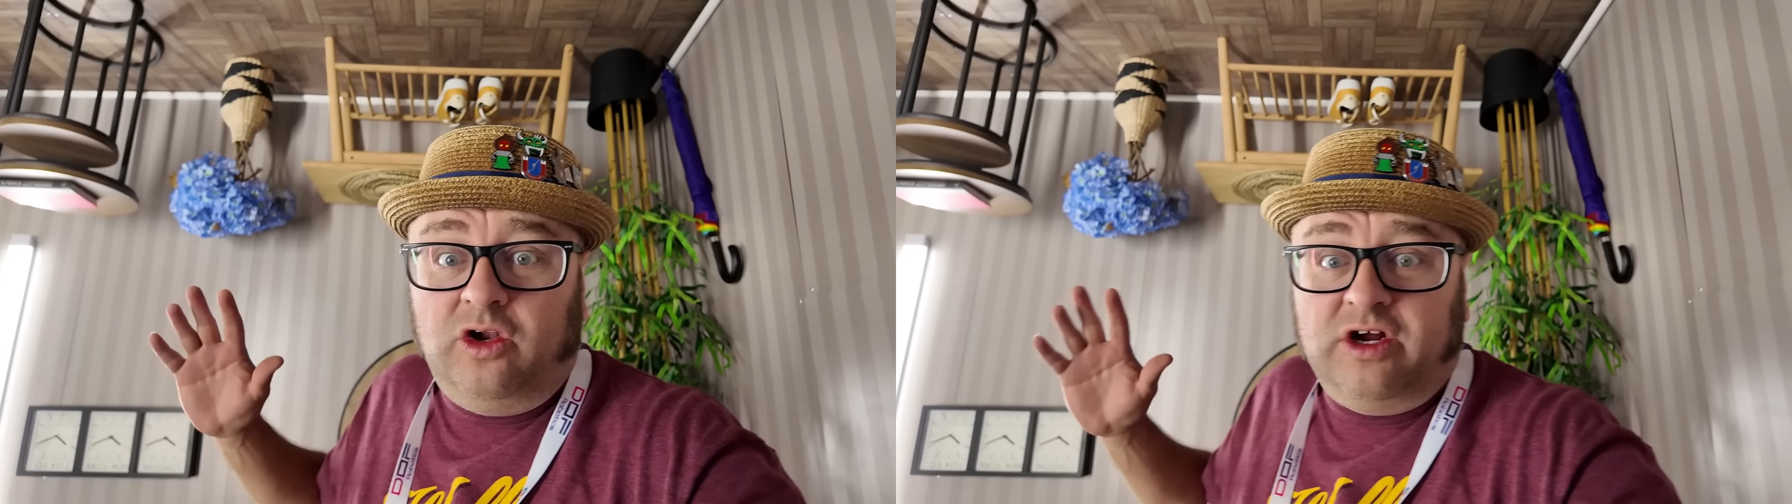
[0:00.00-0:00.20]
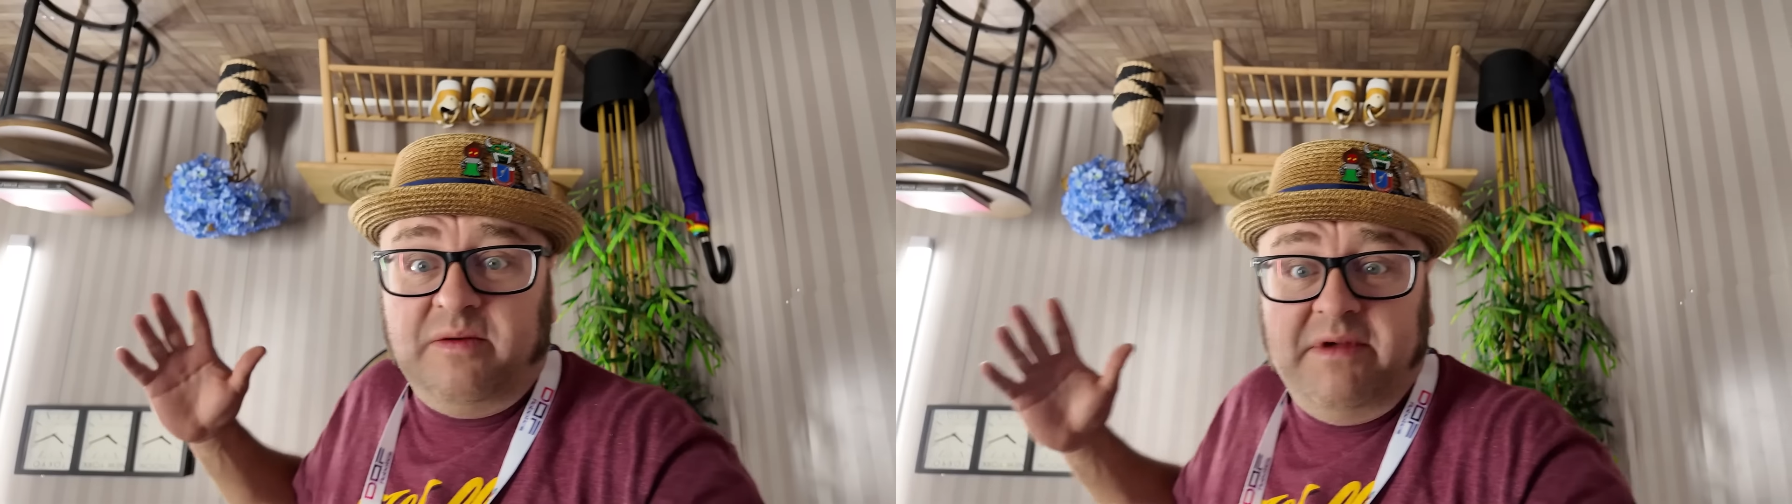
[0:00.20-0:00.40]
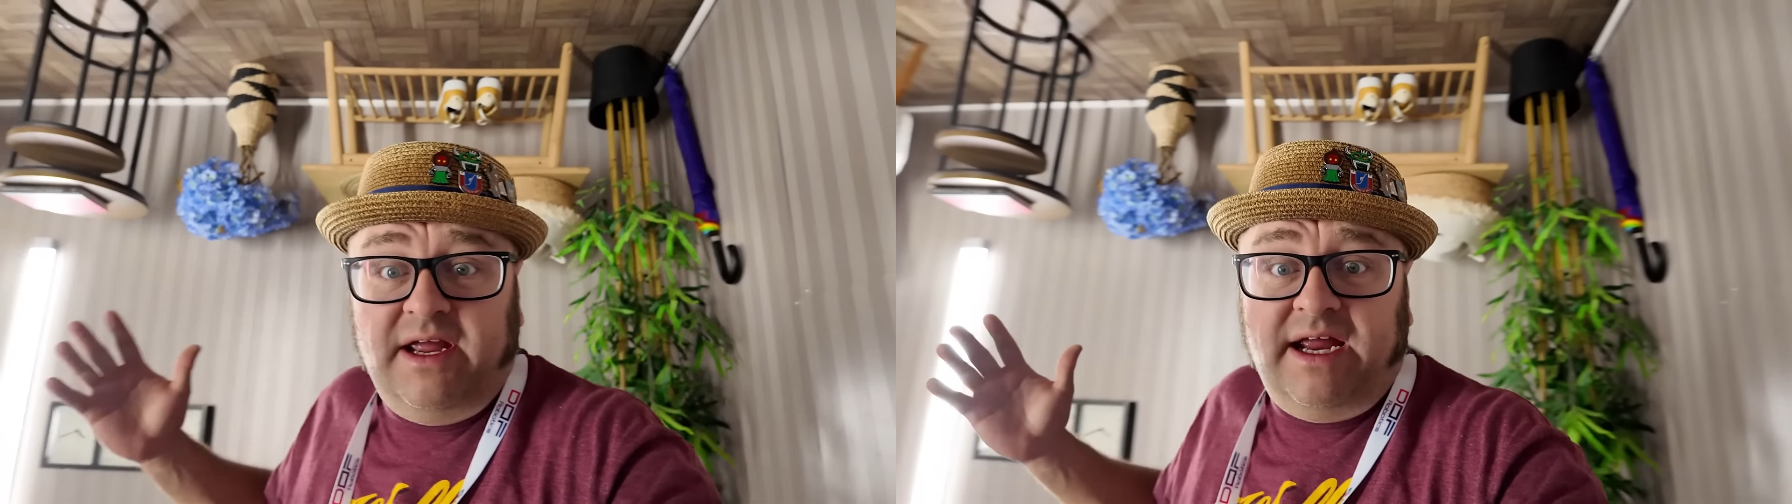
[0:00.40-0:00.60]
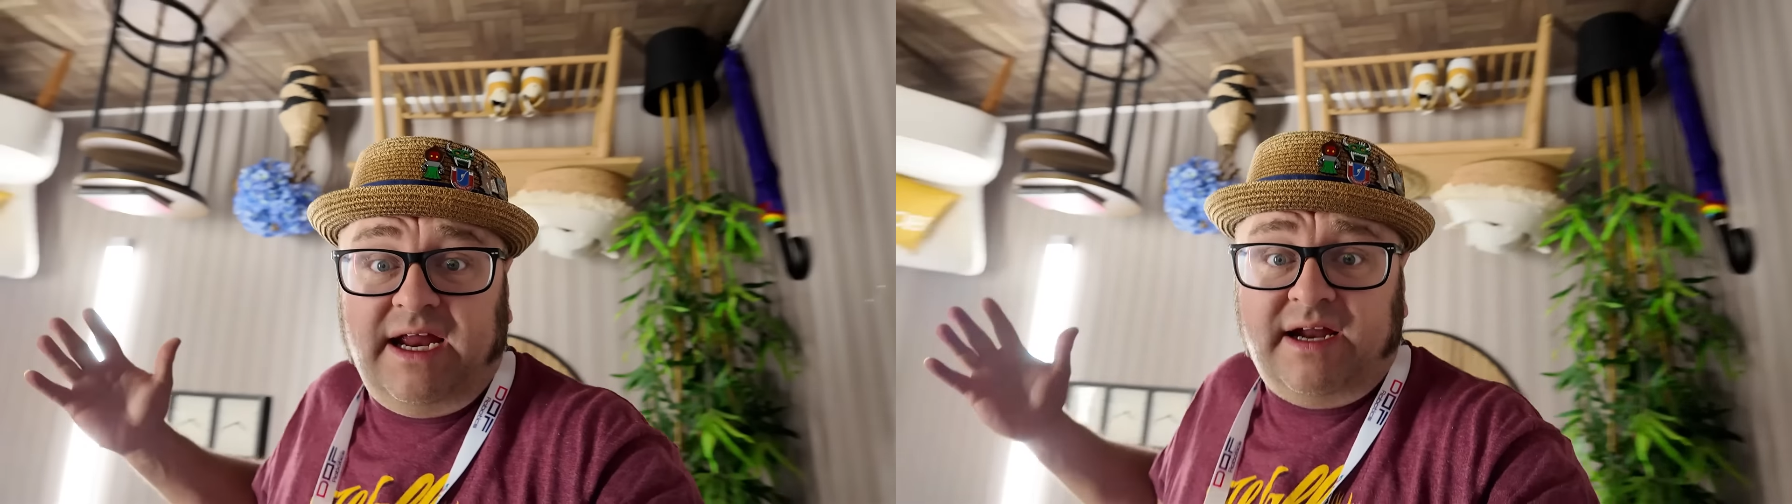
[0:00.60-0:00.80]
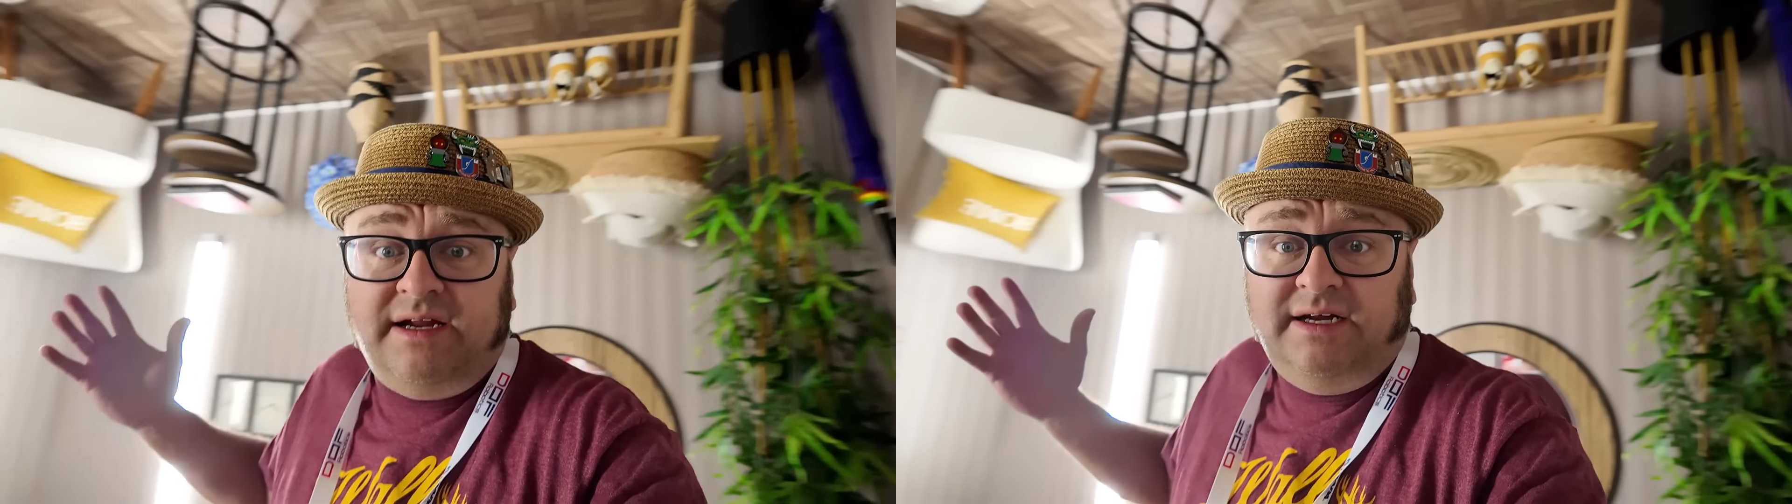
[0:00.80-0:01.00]
Look at me,
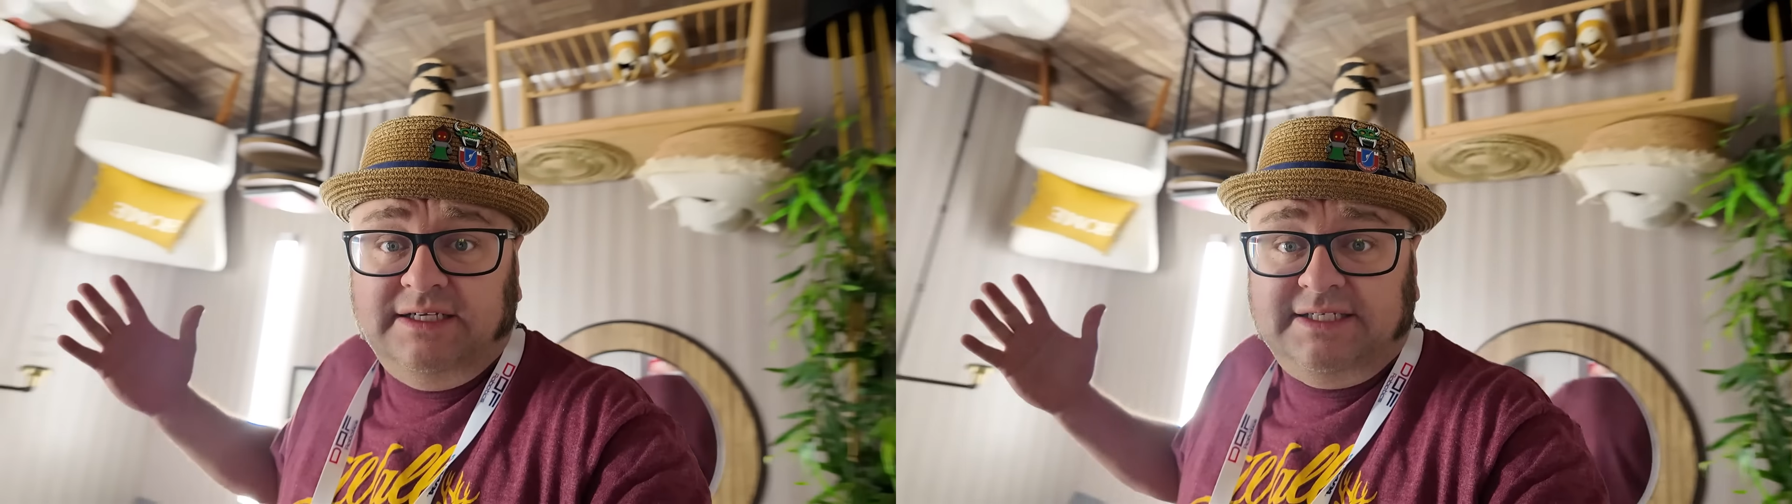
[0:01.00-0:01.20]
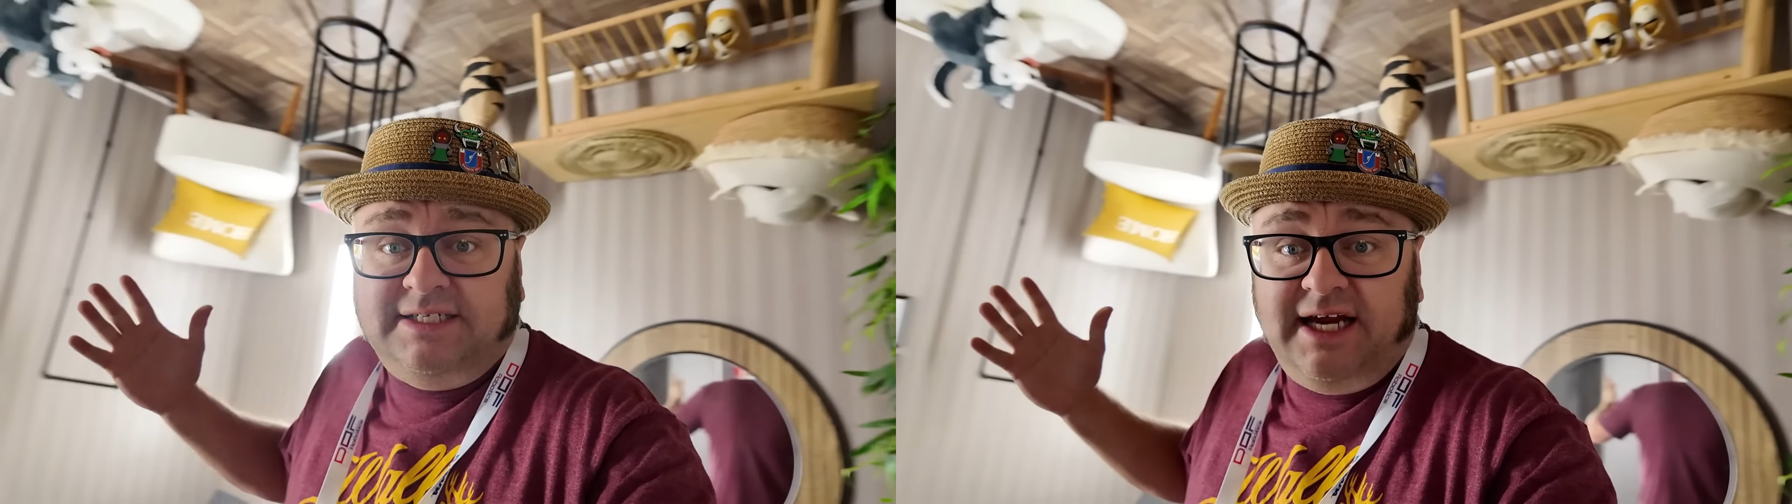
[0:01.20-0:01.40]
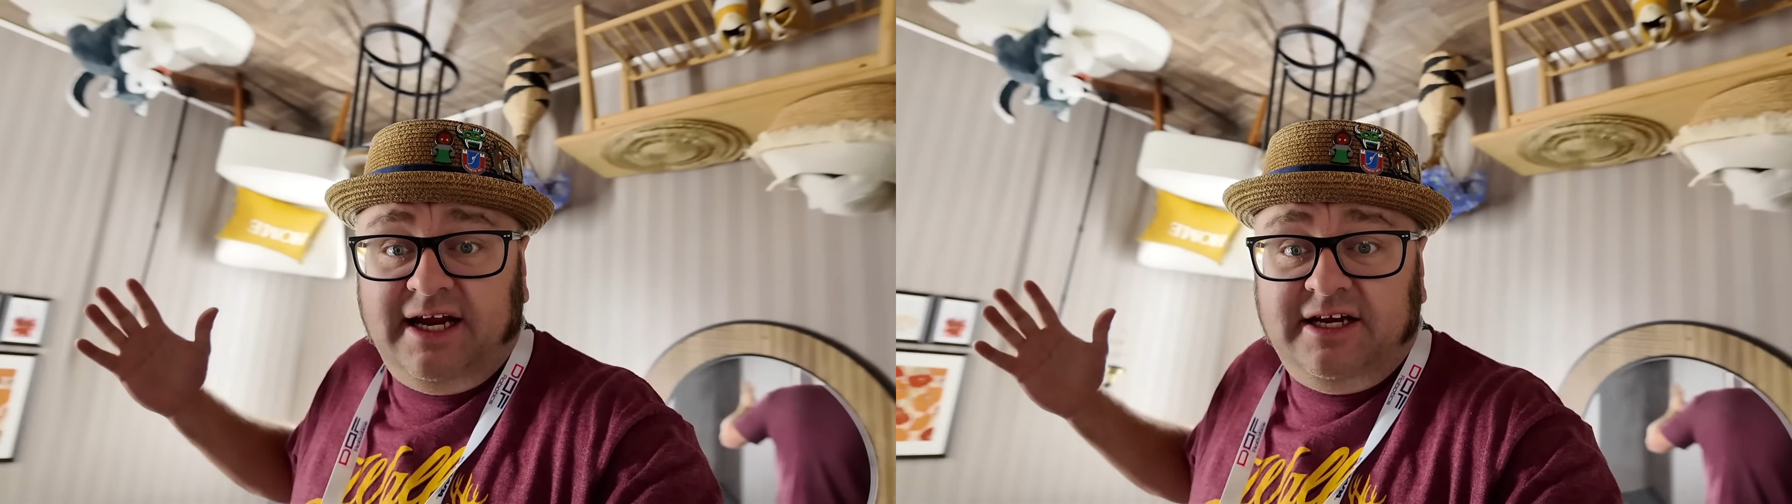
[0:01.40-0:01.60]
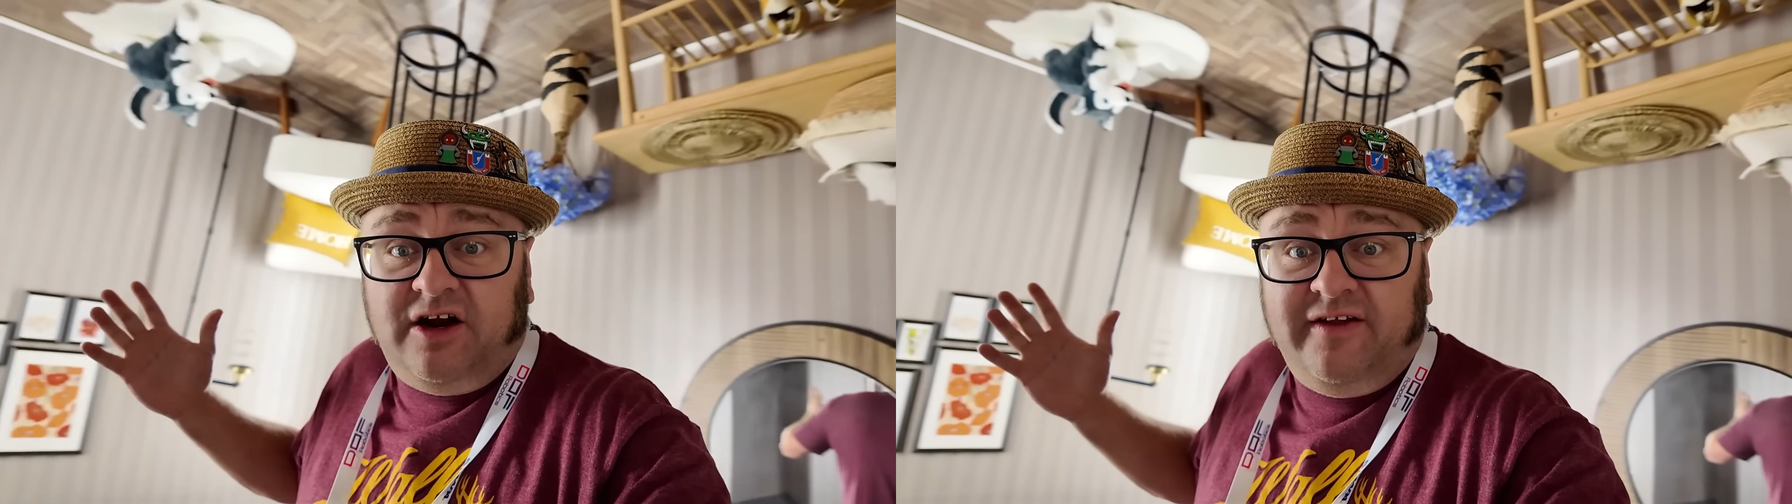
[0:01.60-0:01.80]
standing